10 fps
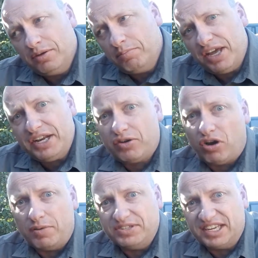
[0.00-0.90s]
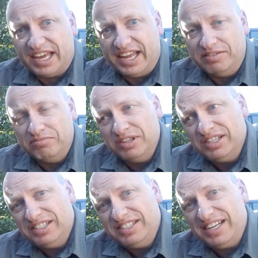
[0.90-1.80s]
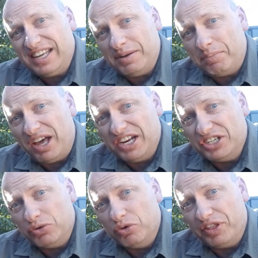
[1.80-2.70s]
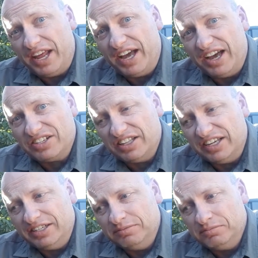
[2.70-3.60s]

Petty crimes again, didn't get punished all that harshly.